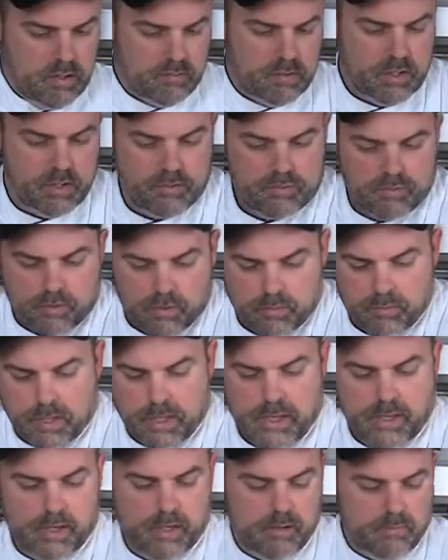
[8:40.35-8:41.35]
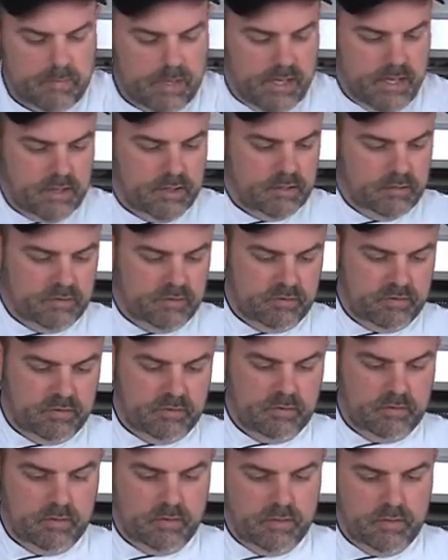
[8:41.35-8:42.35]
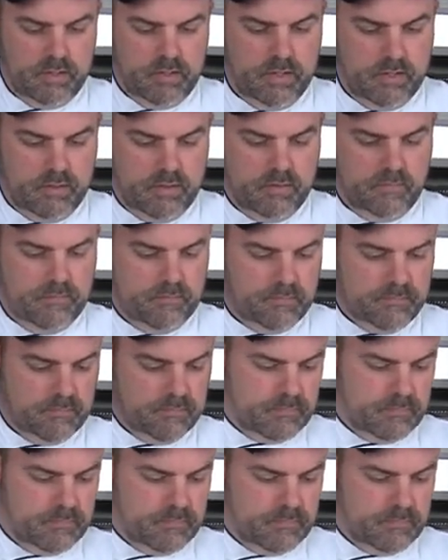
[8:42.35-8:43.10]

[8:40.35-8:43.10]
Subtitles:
I'm going to throw my aromatics in.